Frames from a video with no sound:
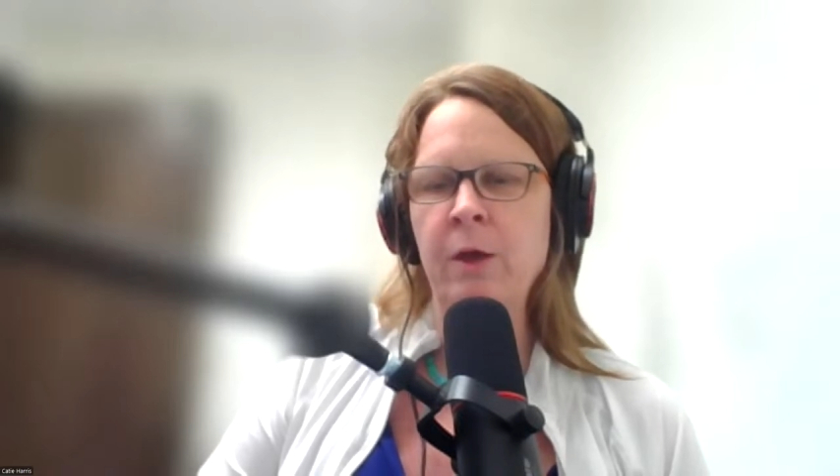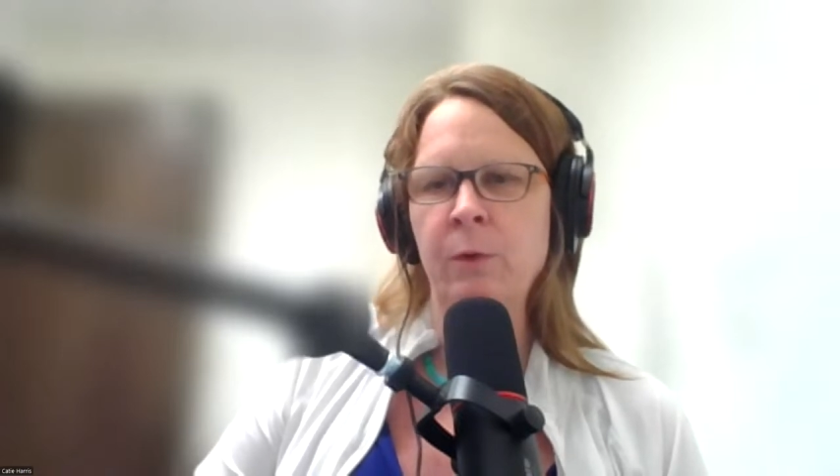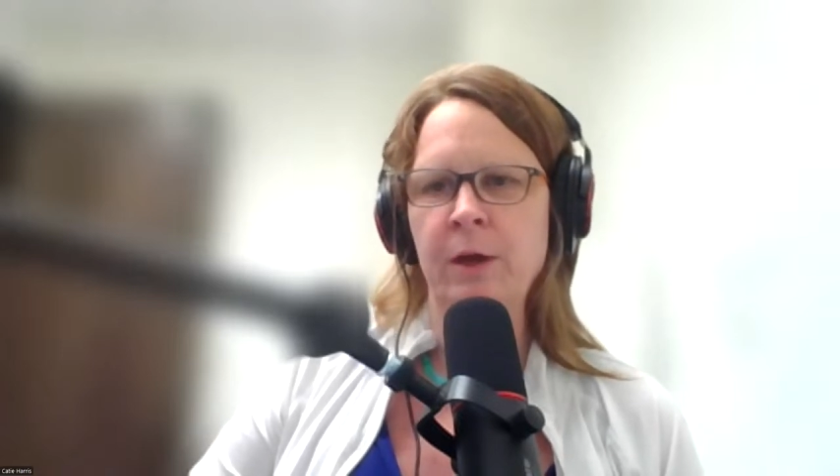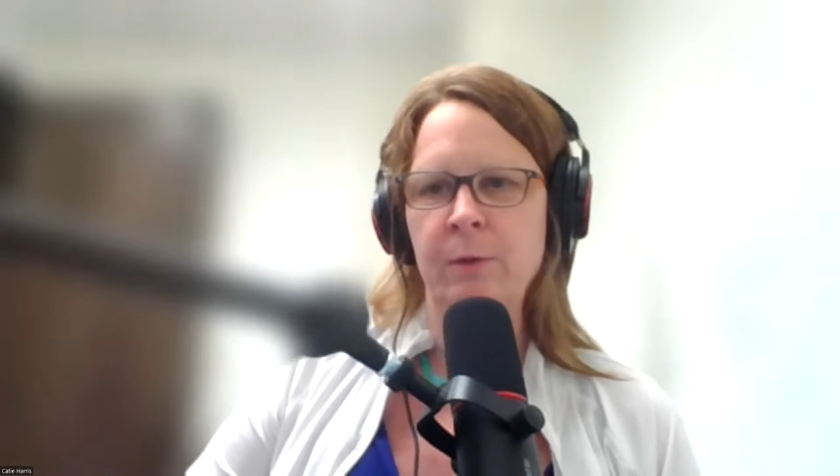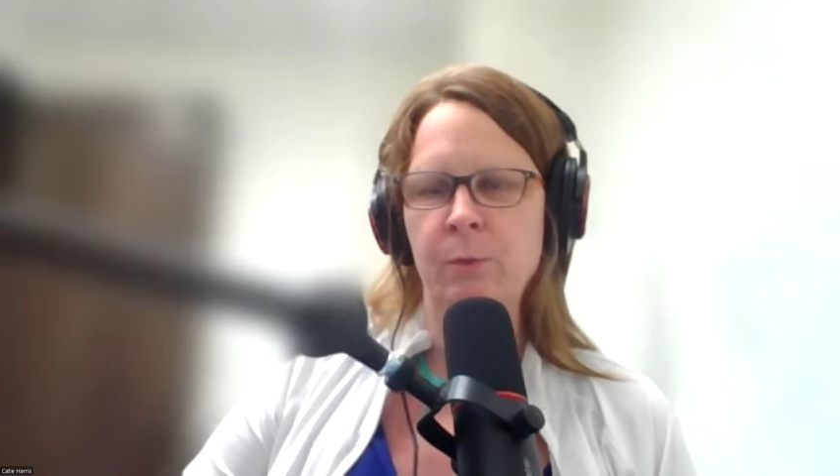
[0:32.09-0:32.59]

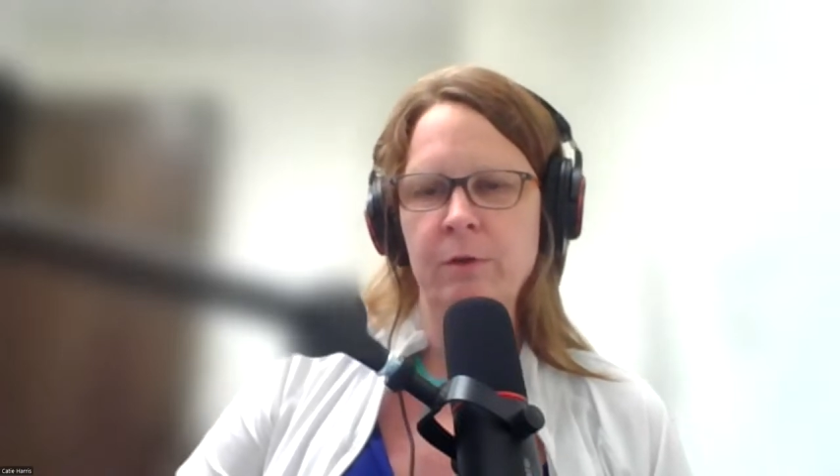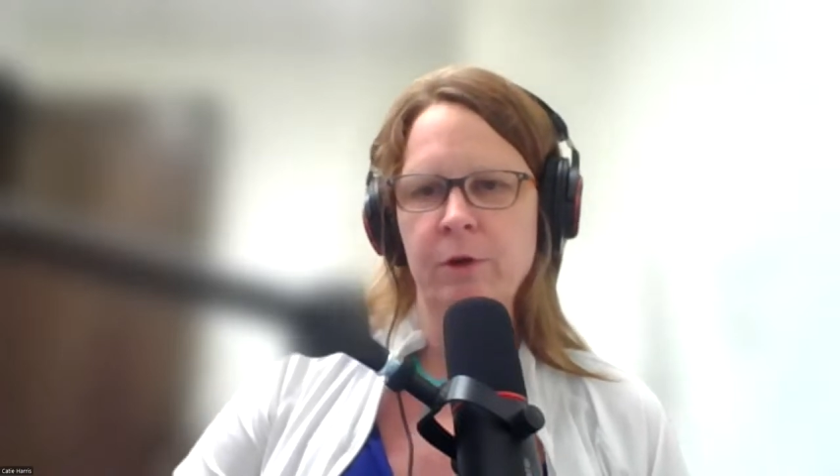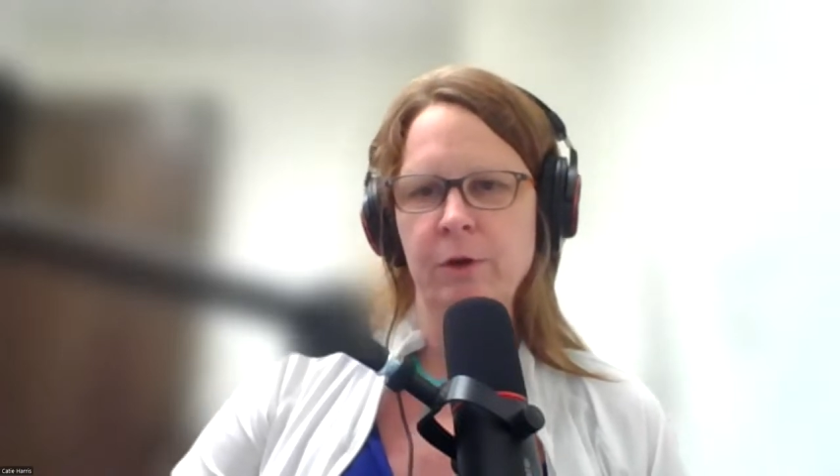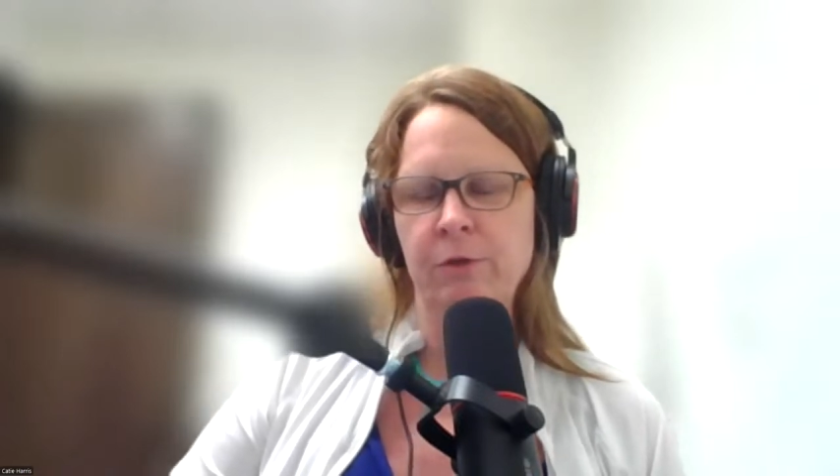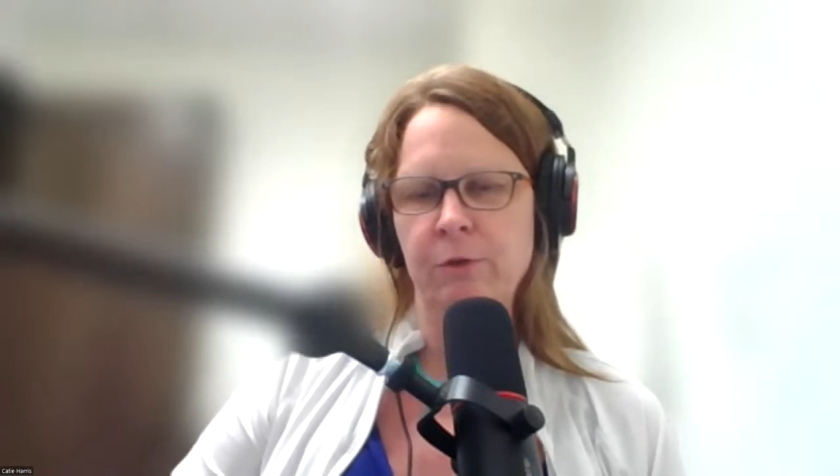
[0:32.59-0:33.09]
We had one of
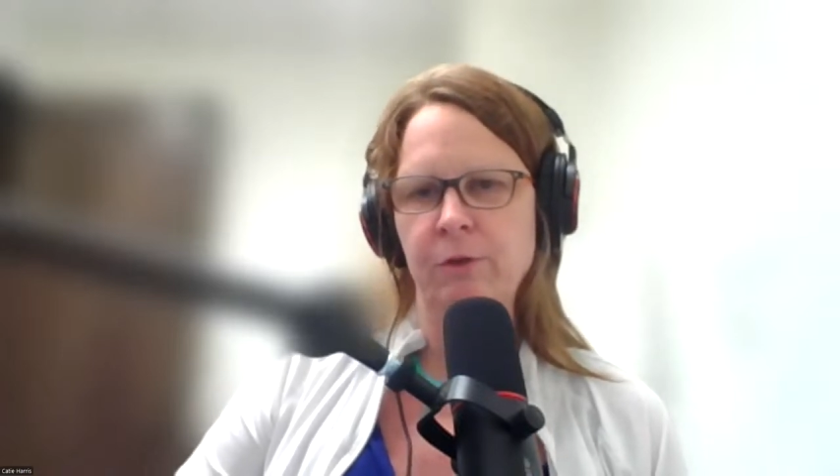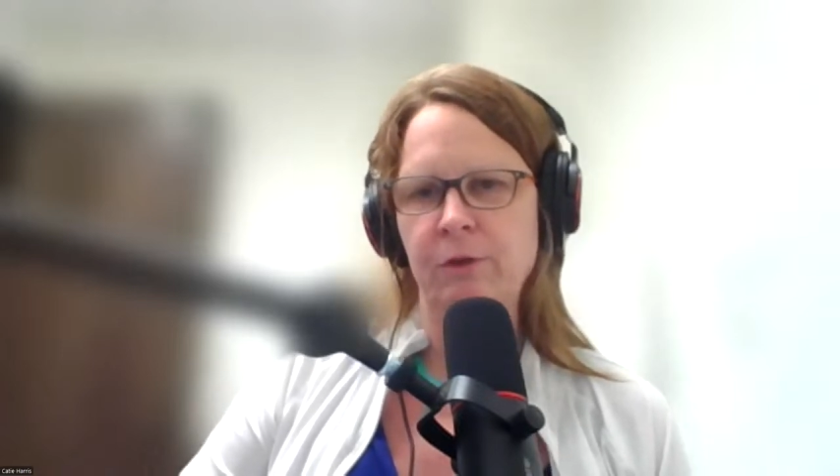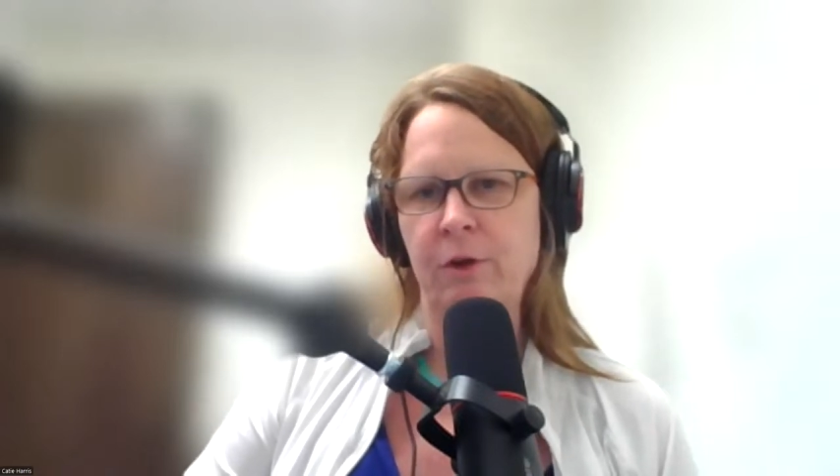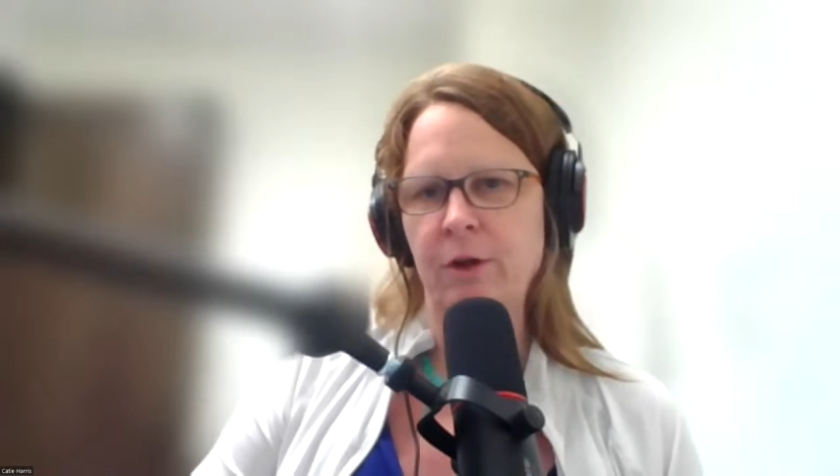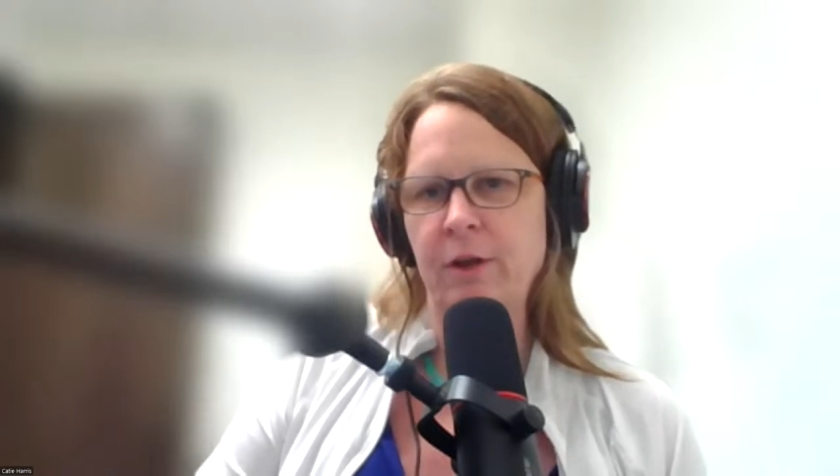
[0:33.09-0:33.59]
our students
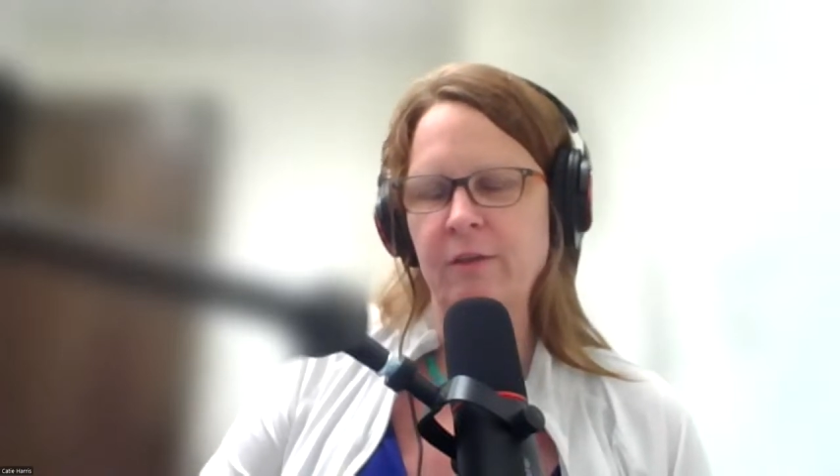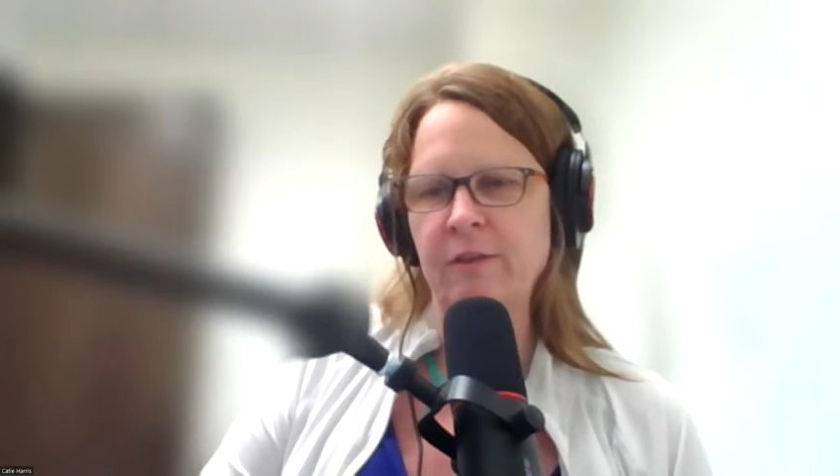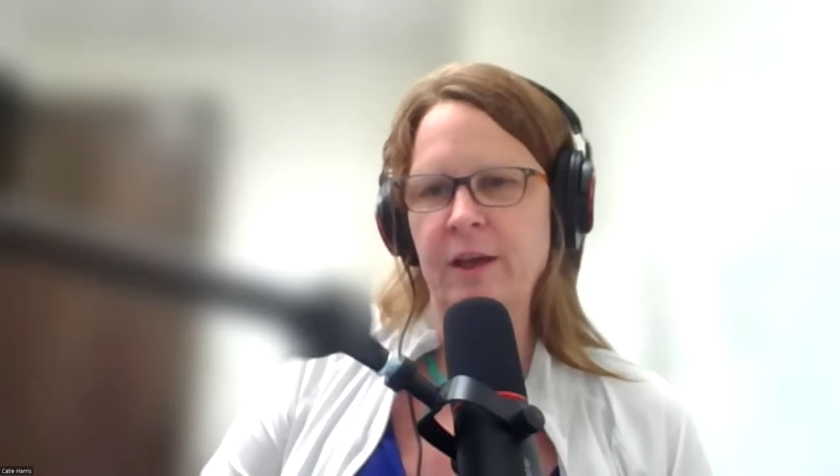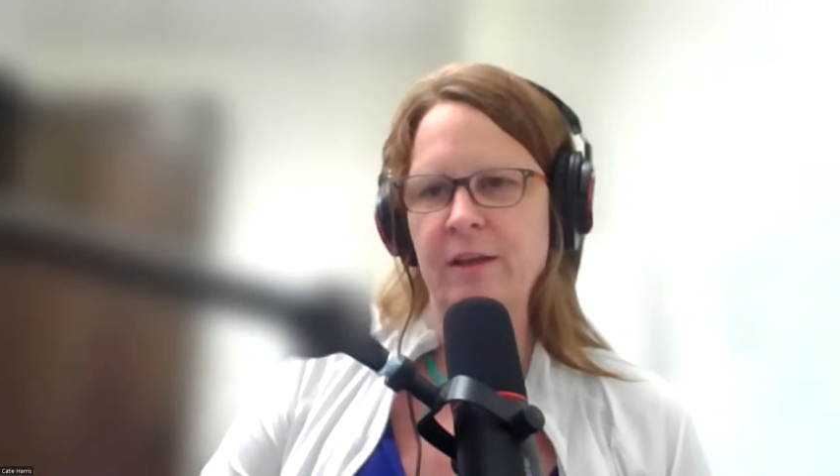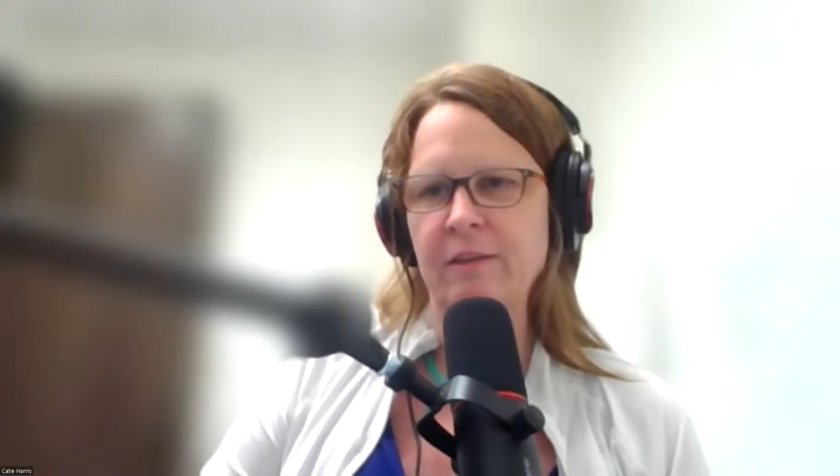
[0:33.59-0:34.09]
call us
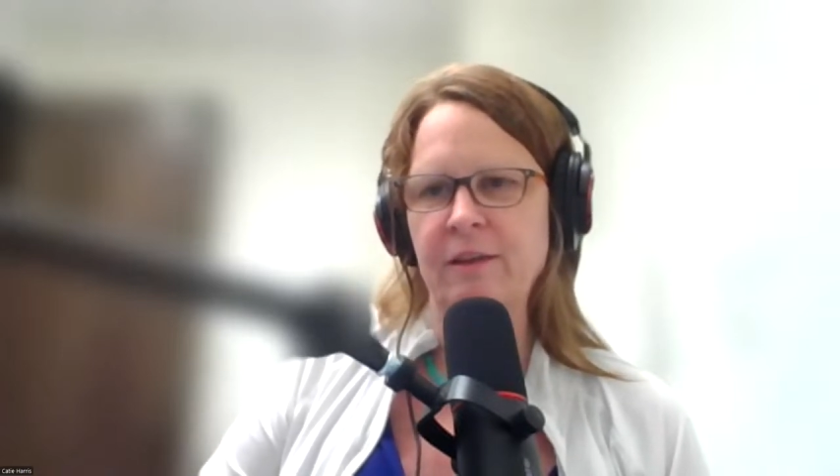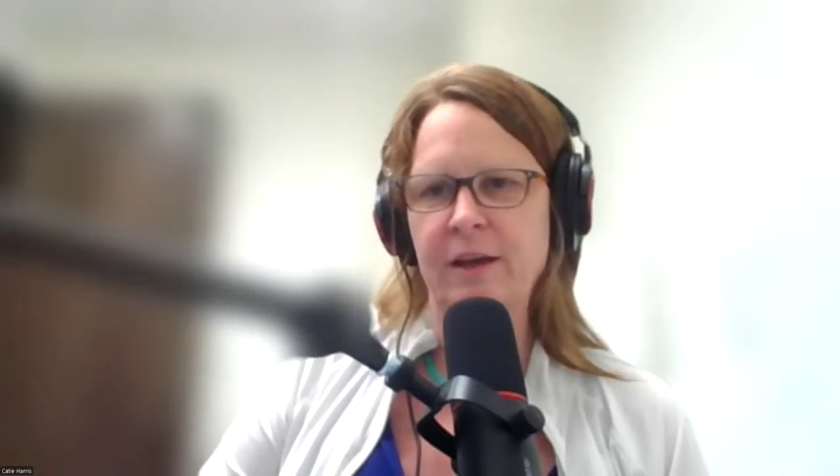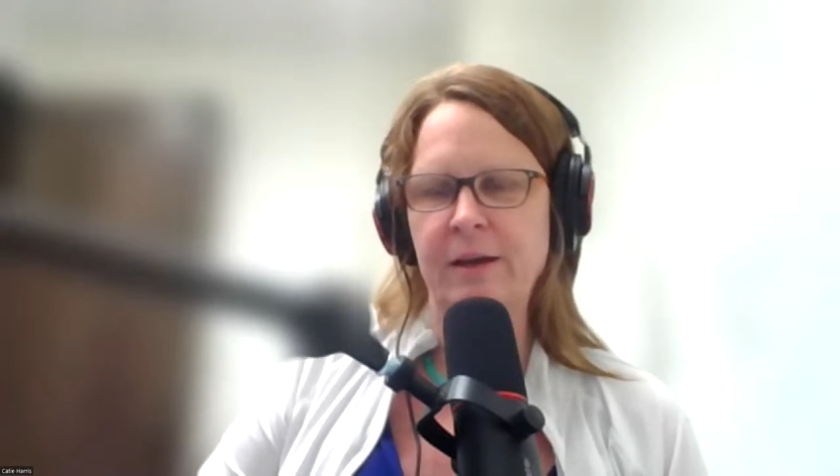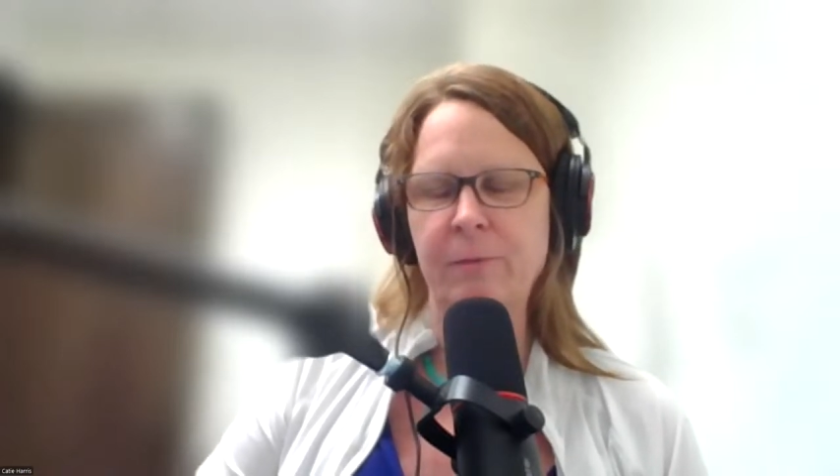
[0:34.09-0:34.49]
and say